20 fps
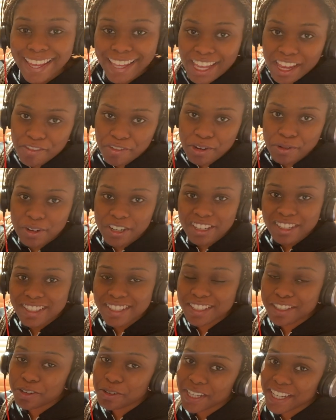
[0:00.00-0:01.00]
Hey everyone,
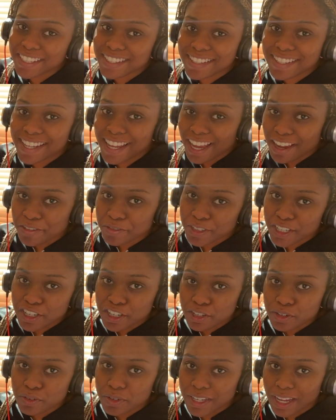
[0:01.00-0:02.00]
so it's the
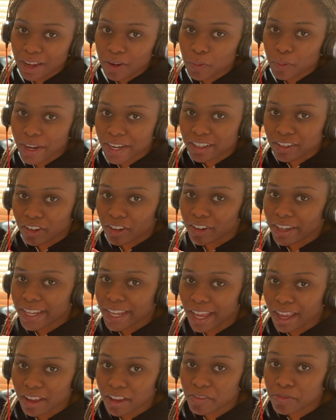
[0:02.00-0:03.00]
afternoon now and I
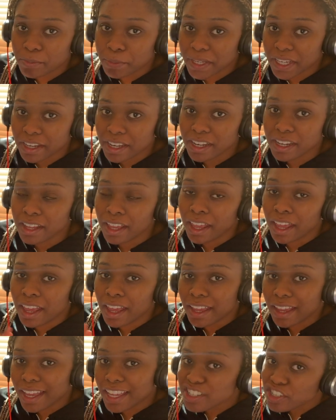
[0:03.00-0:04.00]
have been
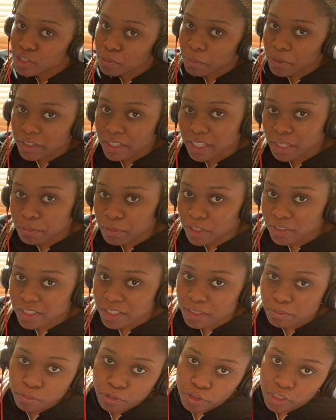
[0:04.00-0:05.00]
catching up on emails in
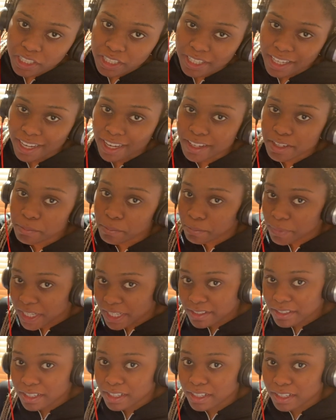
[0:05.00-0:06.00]
the morning. I had a
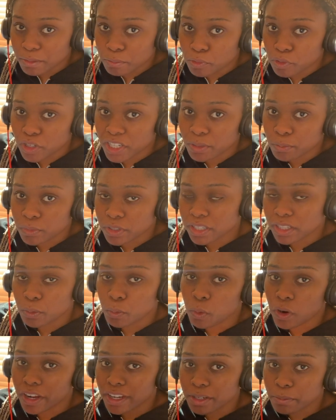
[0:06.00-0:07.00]
meeting in the morning with the
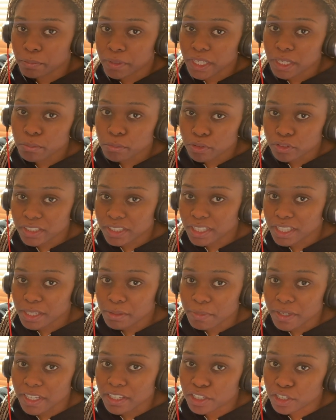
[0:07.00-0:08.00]
wider people
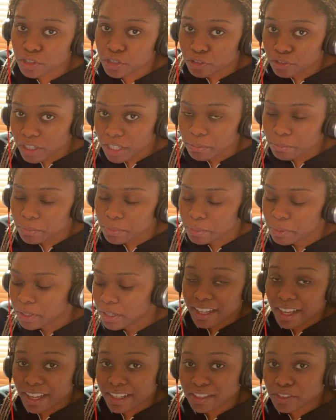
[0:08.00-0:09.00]
team in Europe.
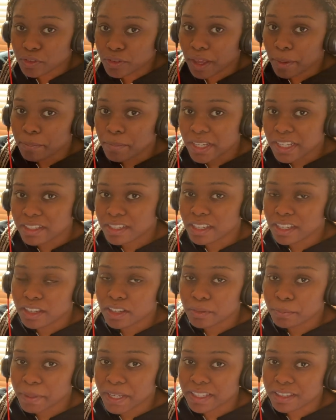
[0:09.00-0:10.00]
Yeah, so that meeting
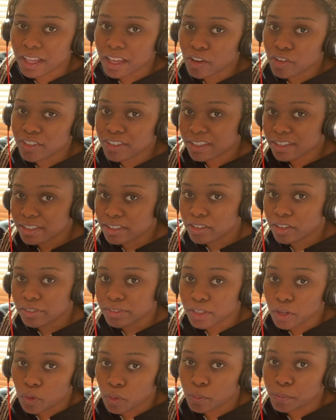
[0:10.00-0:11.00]
basically consists of
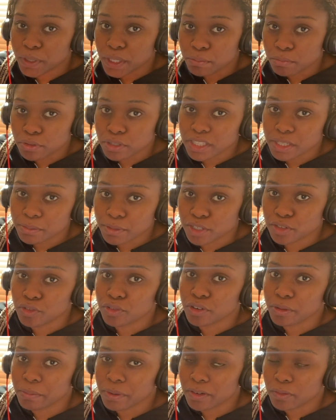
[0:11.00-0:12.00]
the whole people team in
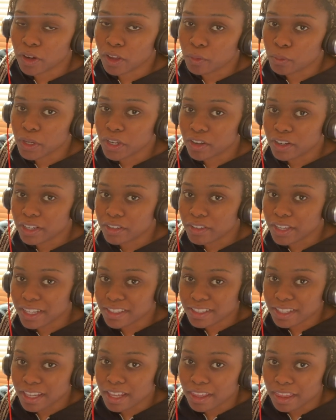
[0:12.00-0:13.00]
Europe and like we kind of get
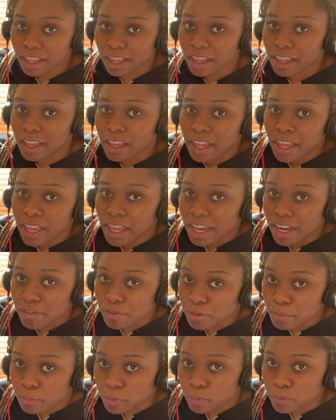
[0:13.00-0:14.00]
together
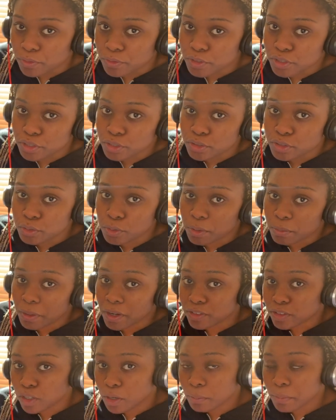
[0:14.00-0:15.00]
every month to talk
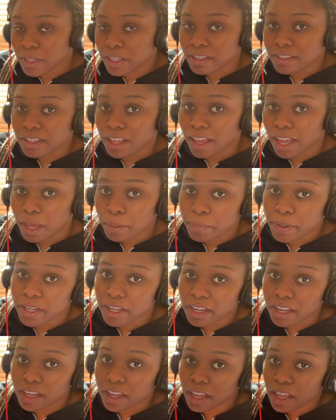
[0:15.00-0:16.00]
about topics that are
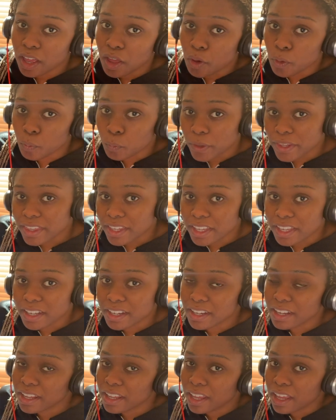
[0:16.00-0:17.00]
happening
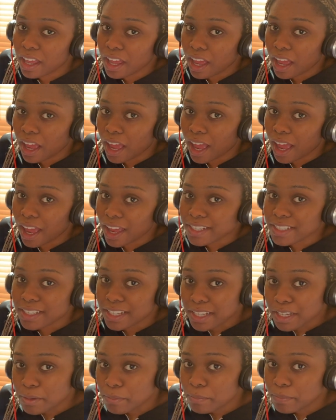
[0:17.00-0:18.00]
within our
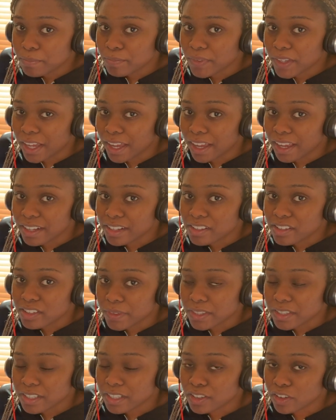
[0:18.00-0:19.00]
team and
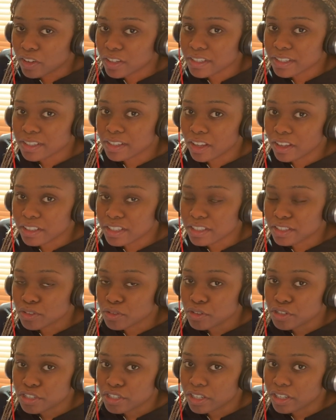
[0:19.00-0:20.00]
it's a nice like
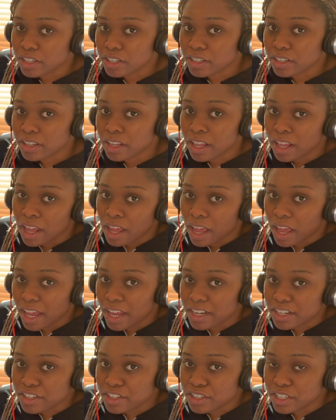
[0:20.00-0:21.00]
discussion
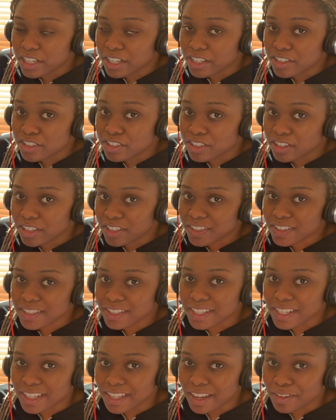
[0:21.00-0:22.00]
and you can just kind of
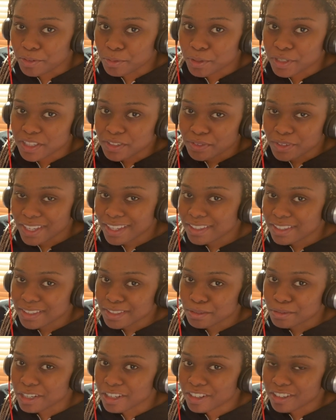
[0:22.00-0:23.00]
see everyone's face
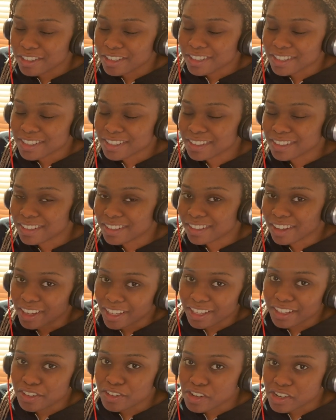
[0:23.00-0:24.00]
as well because
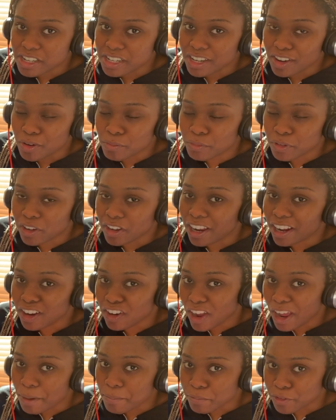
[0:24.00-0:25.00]
like usually I'm not on
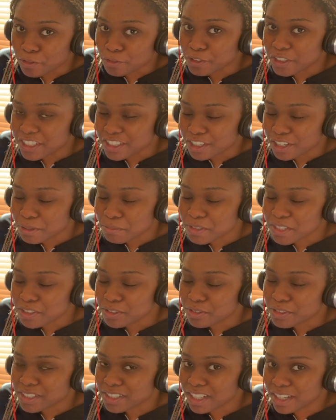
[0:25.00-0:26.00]
camera all the time
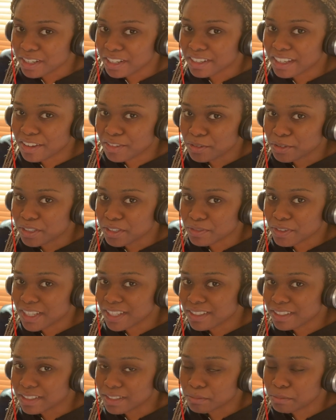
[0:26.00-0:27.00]
so seeing everyone's
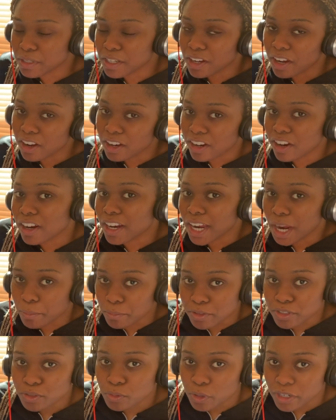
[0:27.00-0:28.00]
faces and being on camera
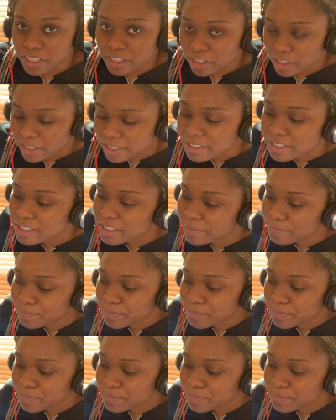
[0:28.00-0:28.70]
is quite nice